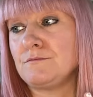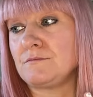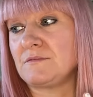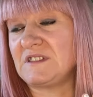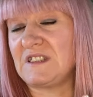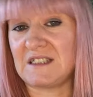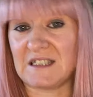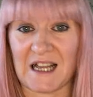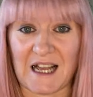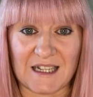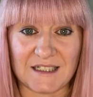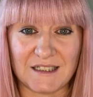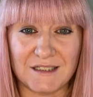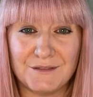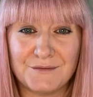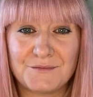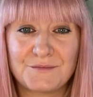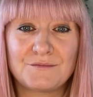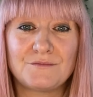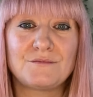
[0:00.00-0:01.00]
sad,
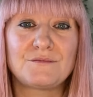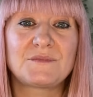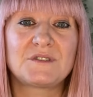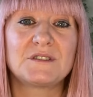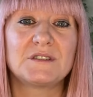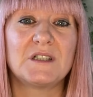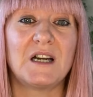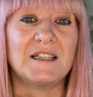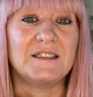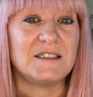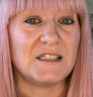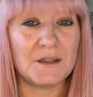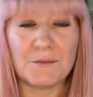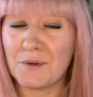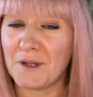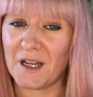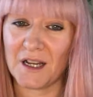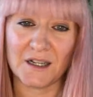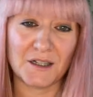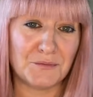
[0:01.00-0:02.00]
I
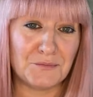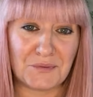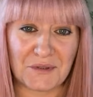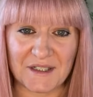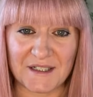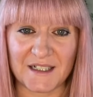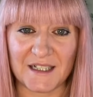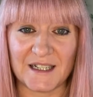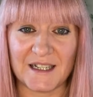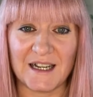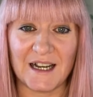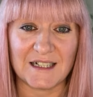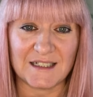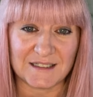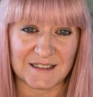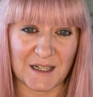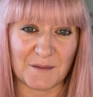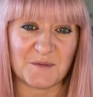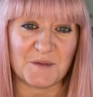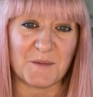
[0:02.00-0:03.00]
deeply and completely
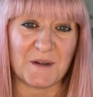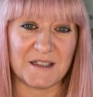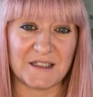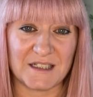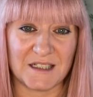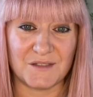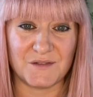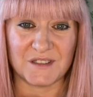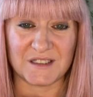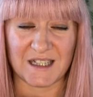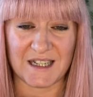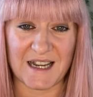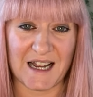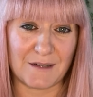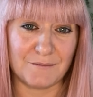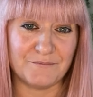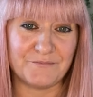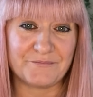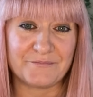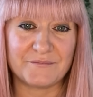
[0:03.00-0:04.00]
accept myself as I
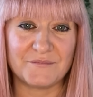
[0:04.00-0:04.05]
am.